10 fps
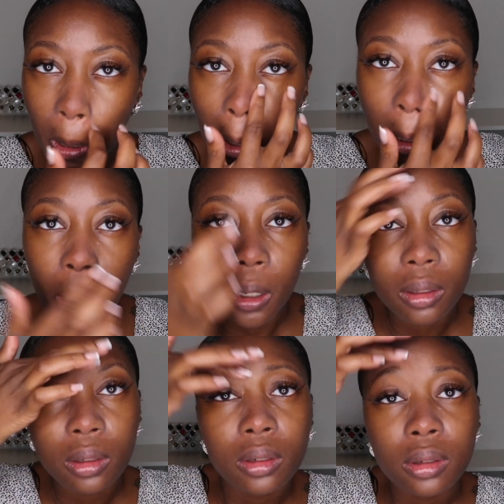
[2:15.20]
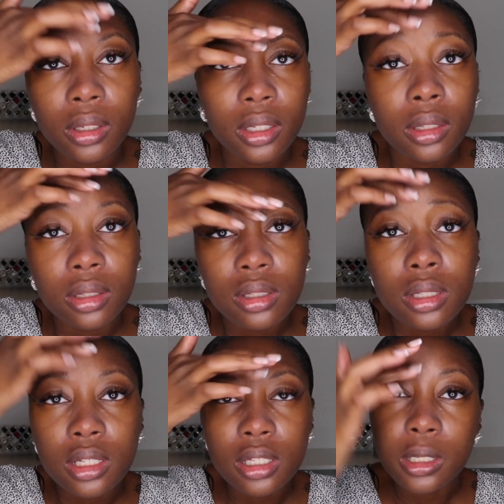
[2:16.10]
all in the
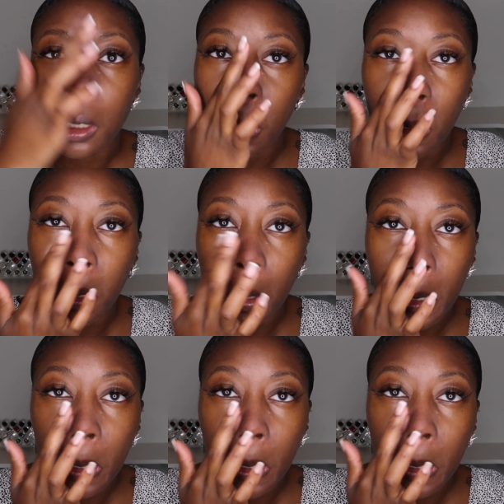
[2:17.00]
T-zone.